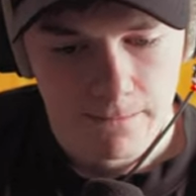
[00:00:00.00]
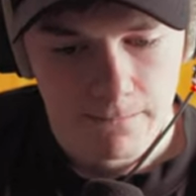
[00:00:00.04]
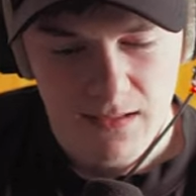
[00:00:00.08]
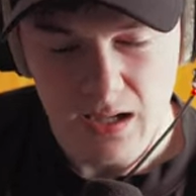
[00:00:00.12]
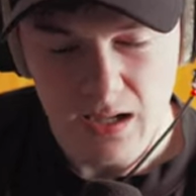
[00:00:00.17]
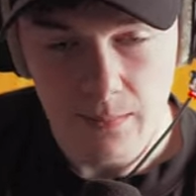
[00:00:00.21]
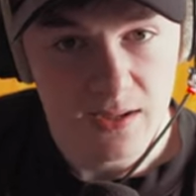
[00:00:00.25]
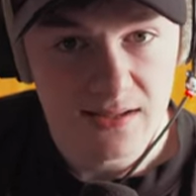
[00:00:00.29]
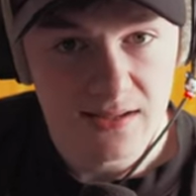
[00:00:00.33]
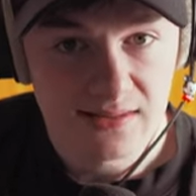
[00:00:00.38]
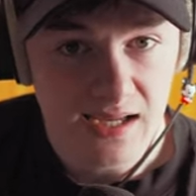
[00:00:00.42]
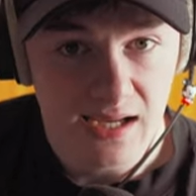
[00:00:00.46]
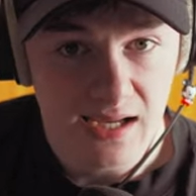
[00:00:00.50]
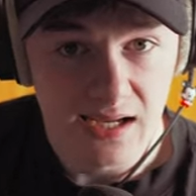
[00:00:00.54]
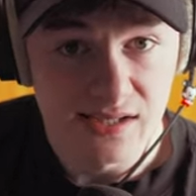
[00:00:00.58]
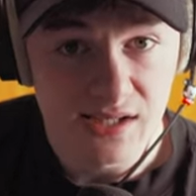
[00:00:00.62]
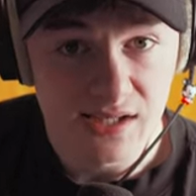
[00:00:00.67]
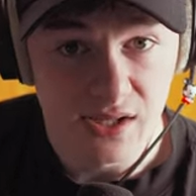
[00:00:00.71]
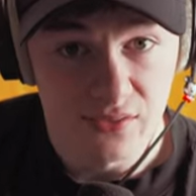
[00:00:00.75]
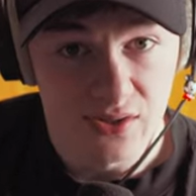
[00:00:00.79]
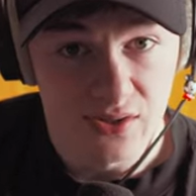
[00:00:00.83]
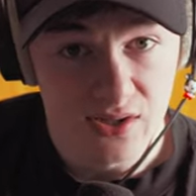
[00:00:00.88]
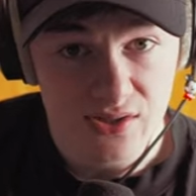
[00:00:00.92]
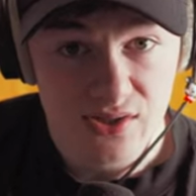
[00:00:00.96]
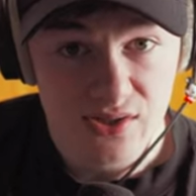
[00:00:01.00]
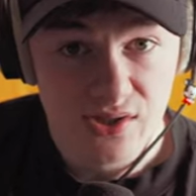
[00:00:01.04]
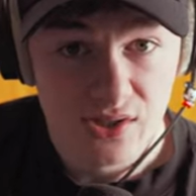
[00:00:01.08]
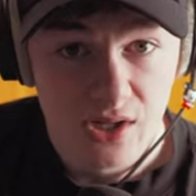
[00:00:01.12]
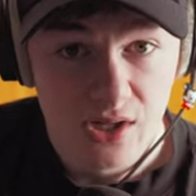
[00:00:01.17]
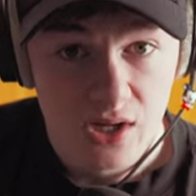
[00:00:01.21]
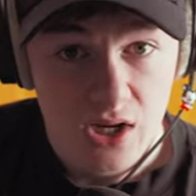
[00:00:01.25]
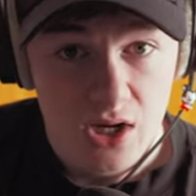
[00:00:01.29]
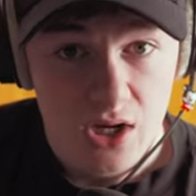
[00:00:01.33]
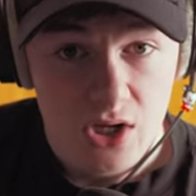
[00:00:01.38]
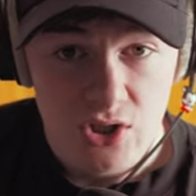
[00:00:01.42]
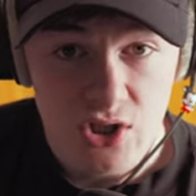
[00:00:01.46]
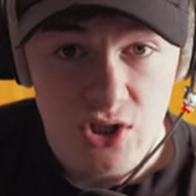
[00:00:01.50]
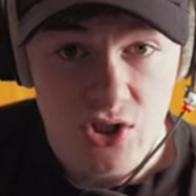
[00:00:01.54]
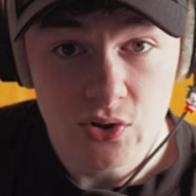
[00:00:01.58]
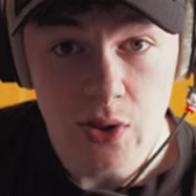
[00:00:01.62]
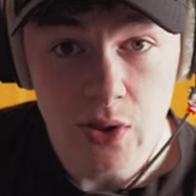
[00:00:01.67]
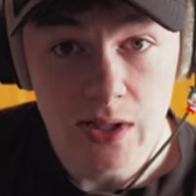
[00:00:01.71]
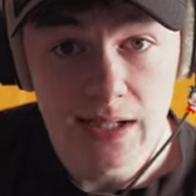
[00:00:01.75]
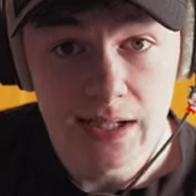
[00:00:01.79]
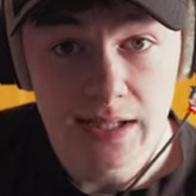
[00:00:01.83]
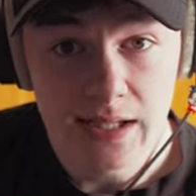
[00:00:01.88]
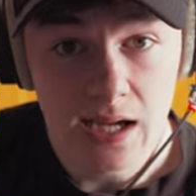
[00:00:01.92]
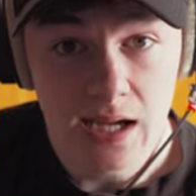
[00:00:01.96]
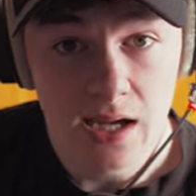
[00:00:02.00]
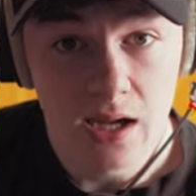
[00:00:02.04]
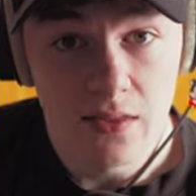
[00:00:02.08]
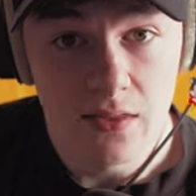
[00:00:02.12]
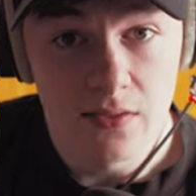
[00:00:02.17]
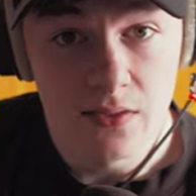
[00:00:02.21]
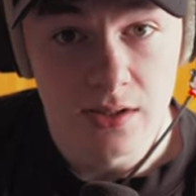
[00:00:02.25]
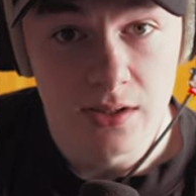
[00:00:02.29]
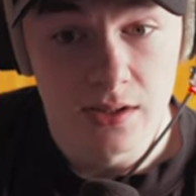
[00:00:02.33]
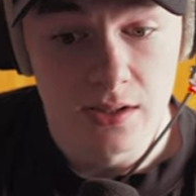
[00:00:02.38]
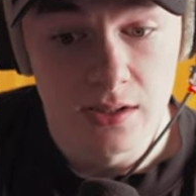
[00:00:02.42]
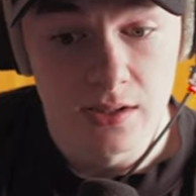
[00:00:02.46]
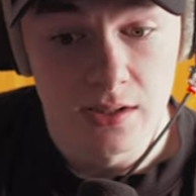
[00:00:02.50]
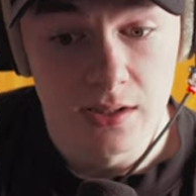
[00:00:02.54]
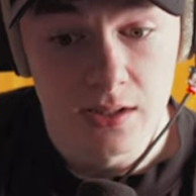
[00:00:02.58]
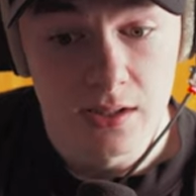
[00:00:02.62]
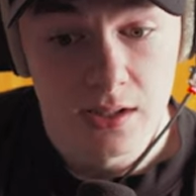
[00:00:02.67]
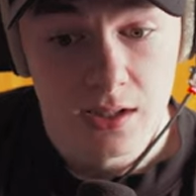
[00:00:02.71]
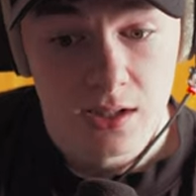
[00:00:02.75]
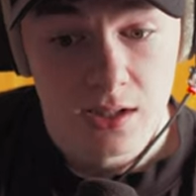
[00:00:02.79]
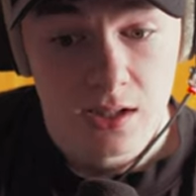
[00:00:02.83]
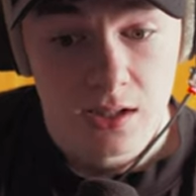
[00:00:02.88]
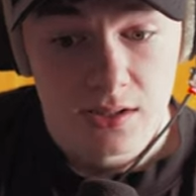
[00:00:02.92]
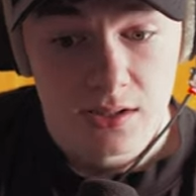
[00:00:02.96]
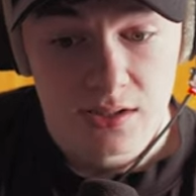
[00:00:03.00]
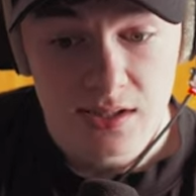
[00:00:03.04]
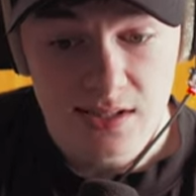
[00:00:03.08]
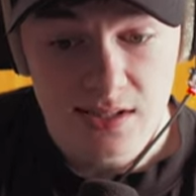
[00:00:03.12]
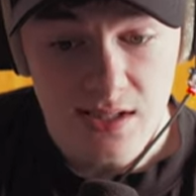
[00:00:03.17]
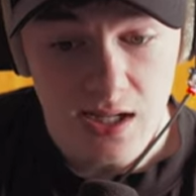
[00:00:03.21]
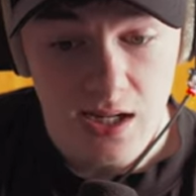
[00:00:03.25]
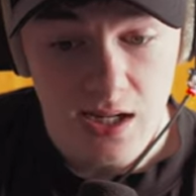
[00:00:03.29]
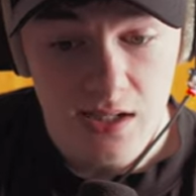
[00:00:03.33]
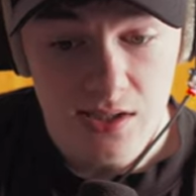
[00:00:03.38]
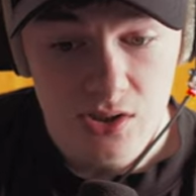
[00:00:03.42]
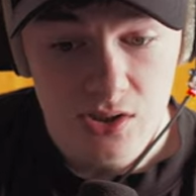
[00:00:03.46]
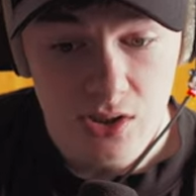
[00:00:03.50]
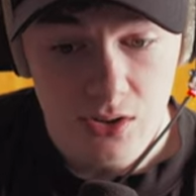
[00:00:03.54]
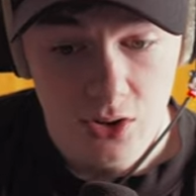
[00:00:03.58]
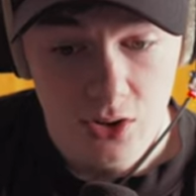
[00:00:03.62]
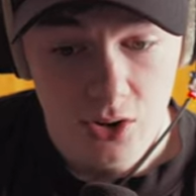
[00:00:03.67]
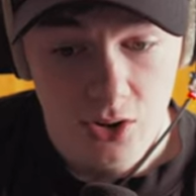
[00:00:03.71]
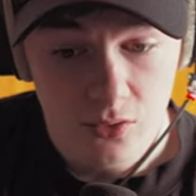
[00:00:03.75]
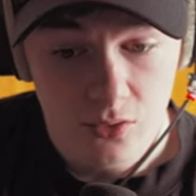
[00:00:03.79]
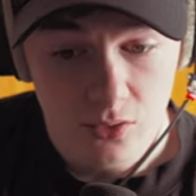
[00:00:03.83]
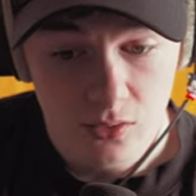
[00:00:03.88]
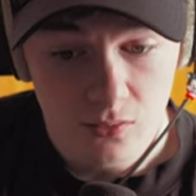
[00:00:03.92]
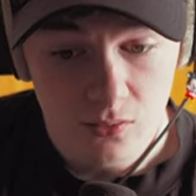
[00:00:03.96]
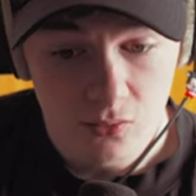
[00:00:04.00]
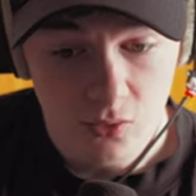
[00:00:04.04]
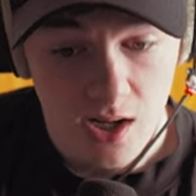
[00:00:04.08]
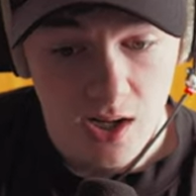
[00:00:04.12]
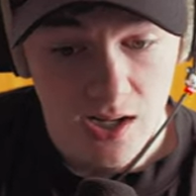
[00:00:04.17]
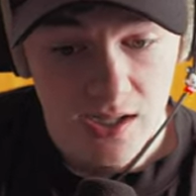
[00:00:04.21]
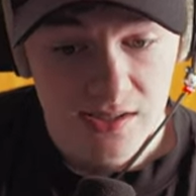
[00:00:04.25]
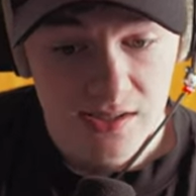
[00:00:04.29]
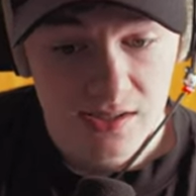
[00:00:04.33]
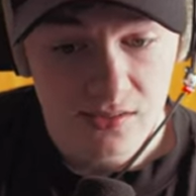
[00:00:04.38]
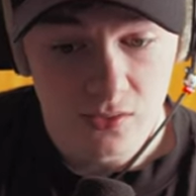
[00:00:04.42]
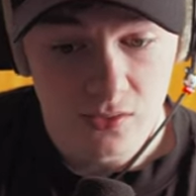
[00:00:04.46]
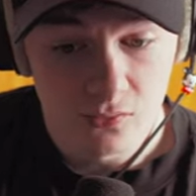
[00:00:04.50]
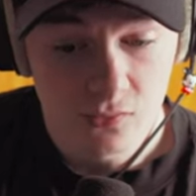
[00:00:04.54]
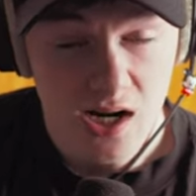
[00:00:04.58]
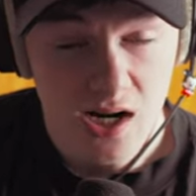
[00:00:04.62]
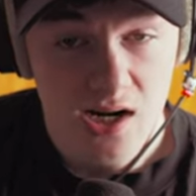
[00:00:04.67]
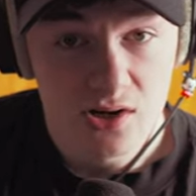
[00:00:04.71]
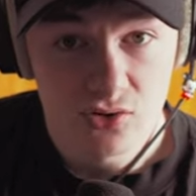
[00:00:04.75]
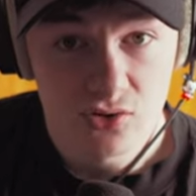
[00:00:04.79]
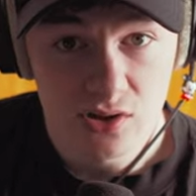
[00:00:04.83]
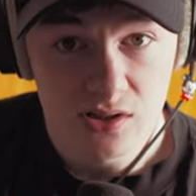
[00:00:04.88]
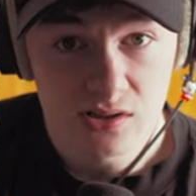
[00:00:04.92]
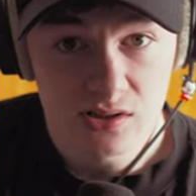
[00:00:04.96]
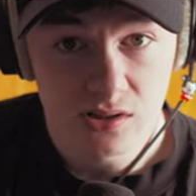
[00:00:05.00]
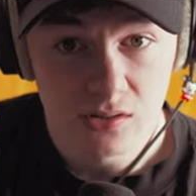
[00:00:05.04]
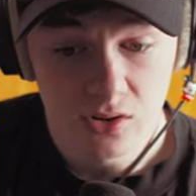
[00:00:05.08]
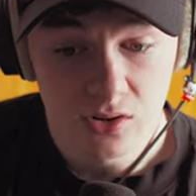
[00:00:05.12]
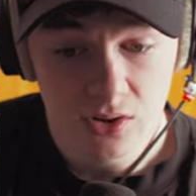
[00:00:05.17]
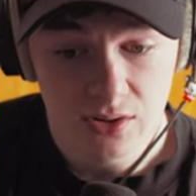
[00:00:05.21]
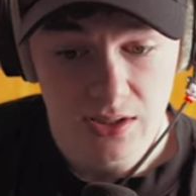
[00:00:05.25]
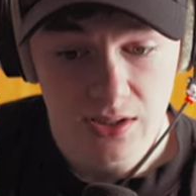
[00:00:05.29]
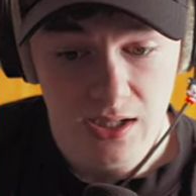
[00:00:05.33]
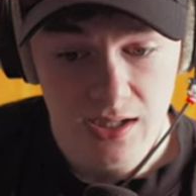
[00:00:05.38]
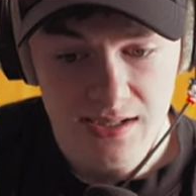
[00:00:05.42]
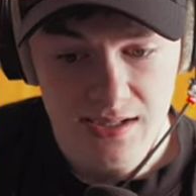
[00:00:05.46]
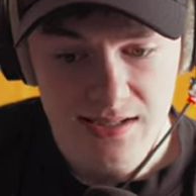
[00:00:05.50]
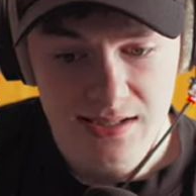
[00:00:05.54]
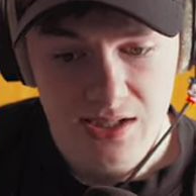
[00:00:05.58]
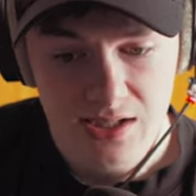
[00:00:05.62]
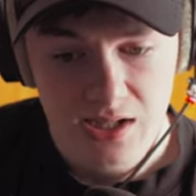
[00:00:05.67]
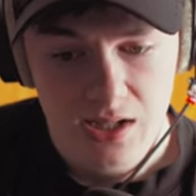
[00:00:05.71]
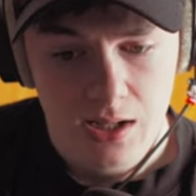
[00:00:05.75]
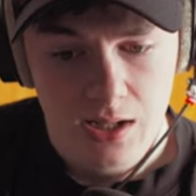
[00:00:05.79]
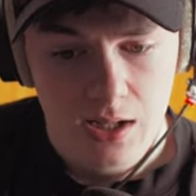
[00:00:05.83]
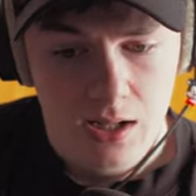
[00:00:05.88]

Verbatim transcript: a couple of days on this, just trying to get the design to look right, the rendering to look nice.